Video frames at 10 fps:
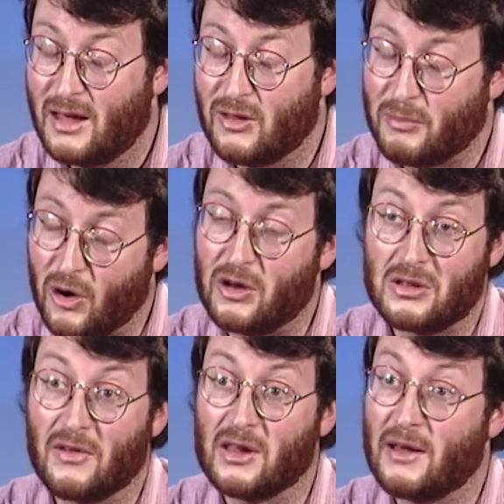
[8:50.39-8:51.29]
The parties
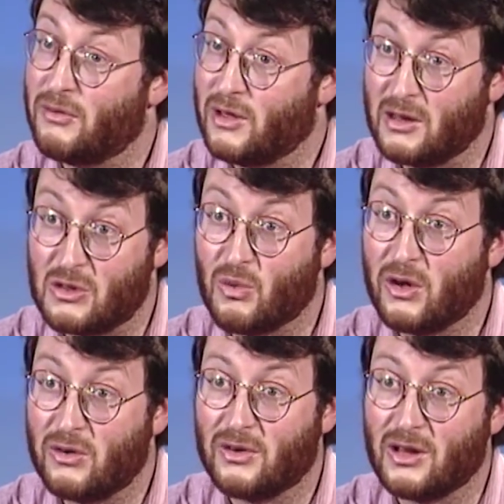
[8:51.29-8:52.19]
on the left think it's a
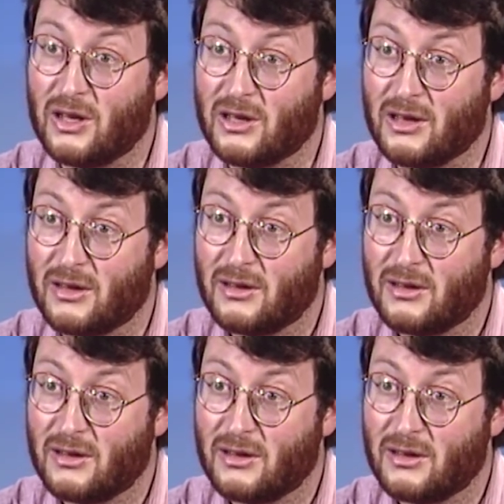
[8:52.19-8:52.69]
wonderful idea